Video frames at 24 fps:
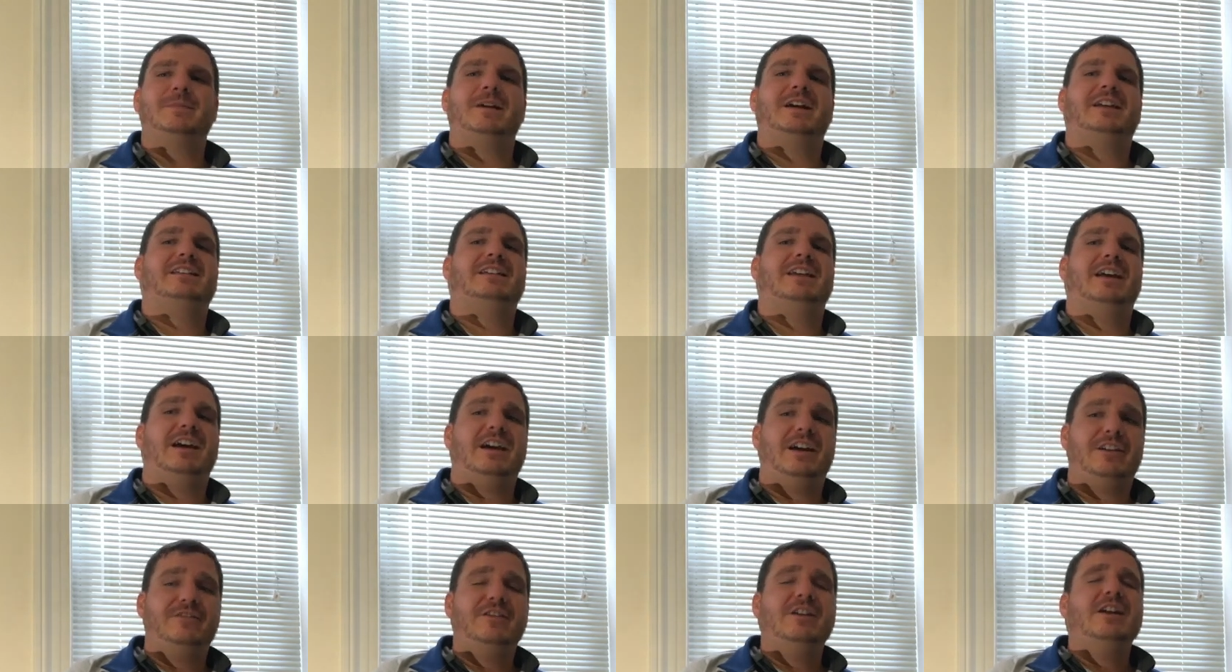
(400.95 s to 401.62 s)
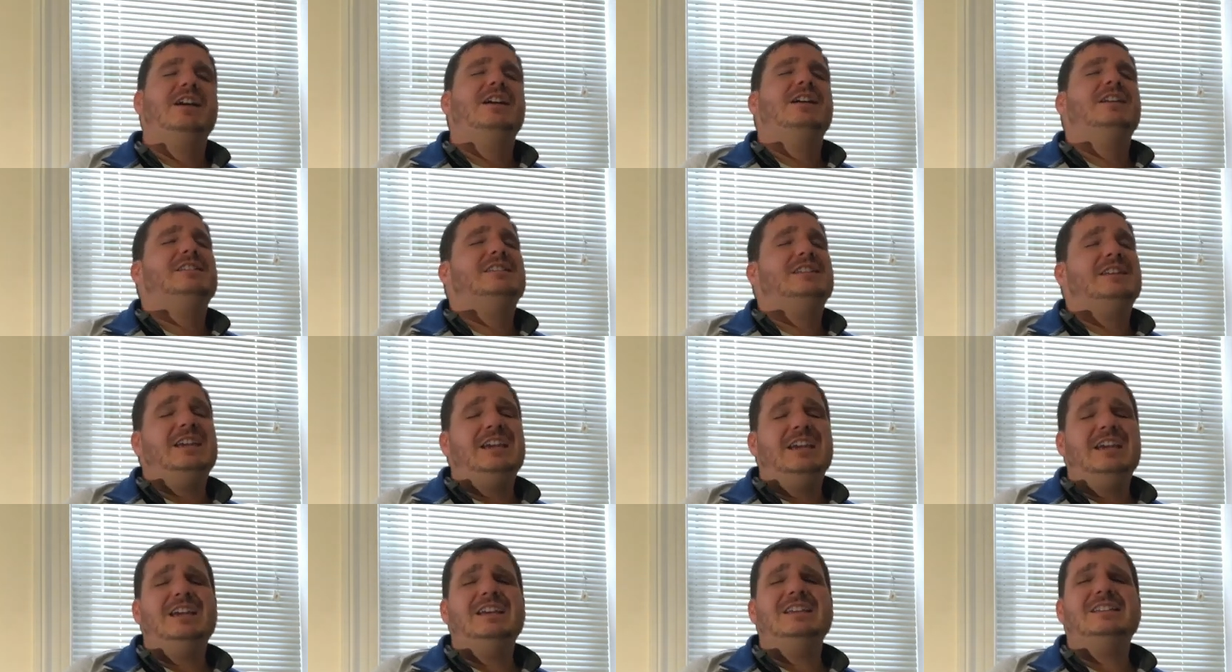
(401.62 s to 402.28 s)
Back to F, it's
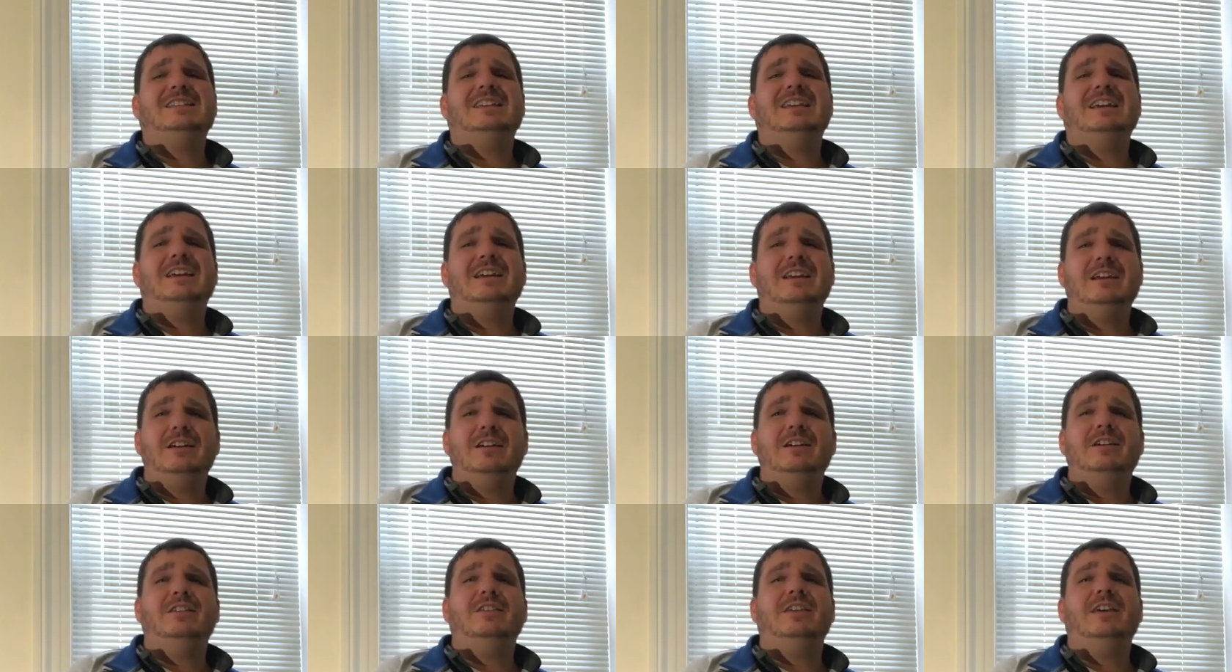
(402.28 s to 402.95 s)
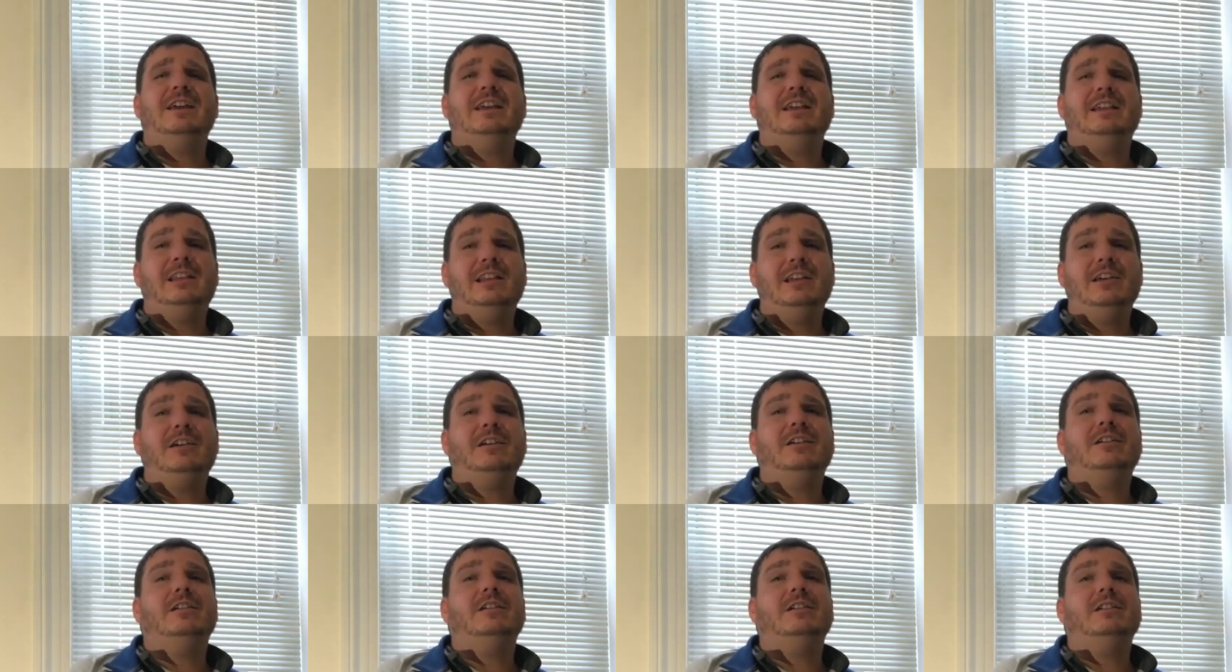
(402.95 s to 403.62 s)
easier than
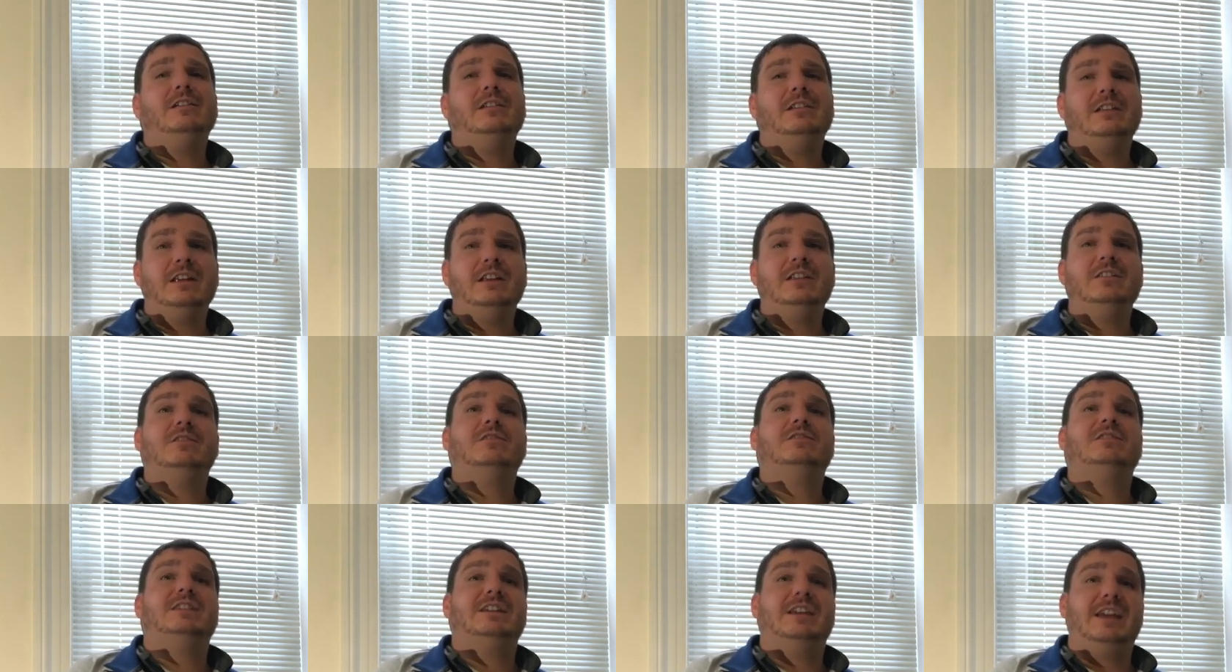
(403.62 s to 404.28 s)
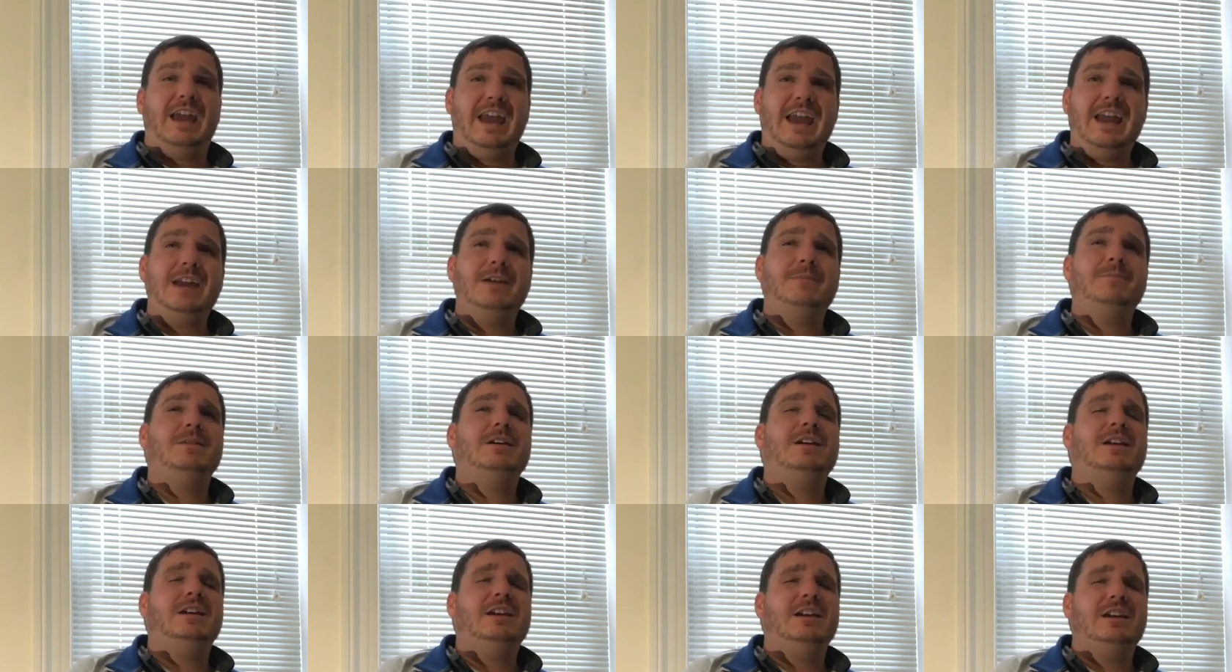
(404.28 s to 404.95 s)
learning your D, A,
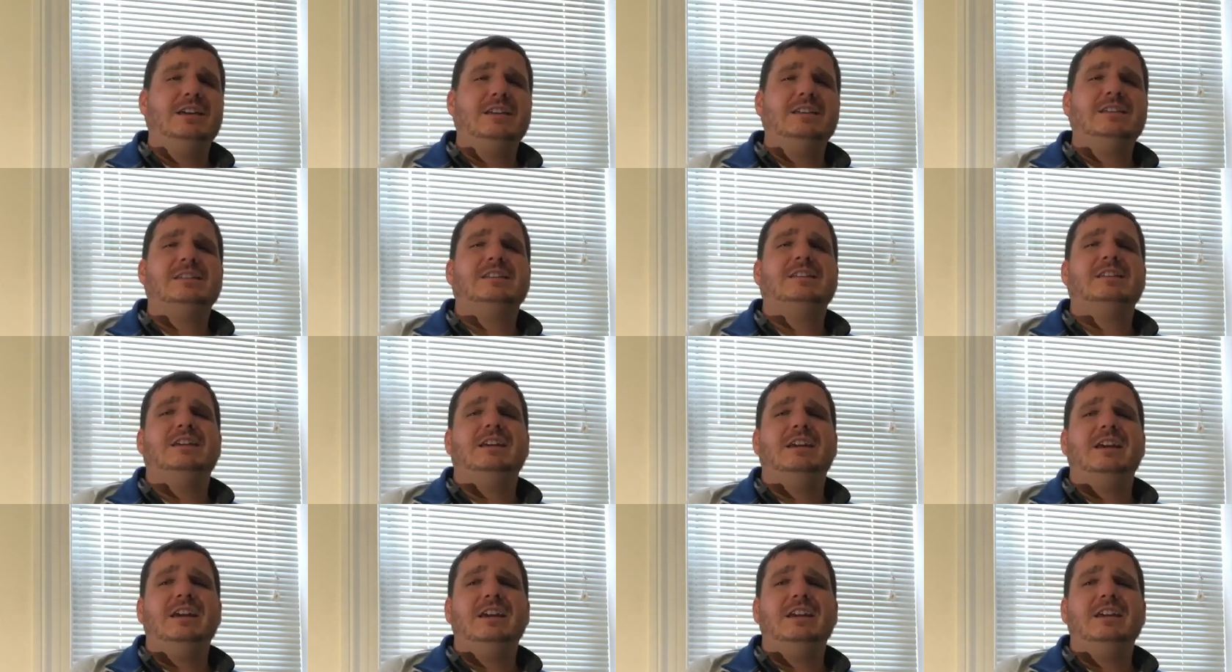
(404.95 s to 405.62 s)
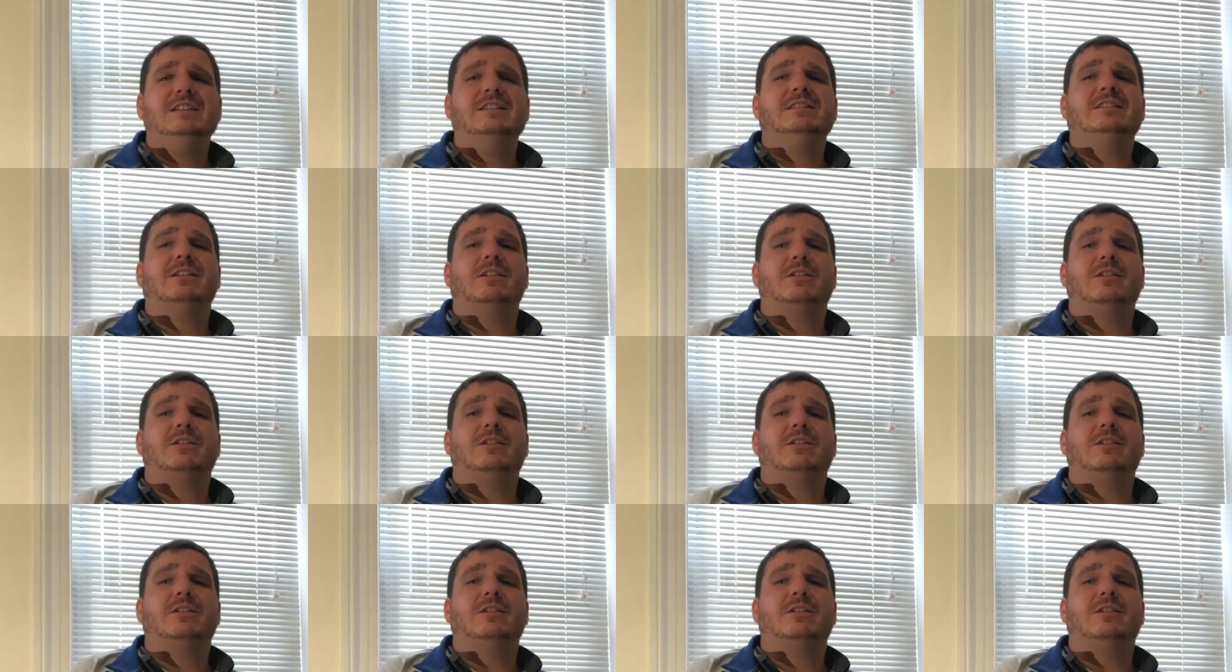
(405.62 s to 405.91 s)
B, C's.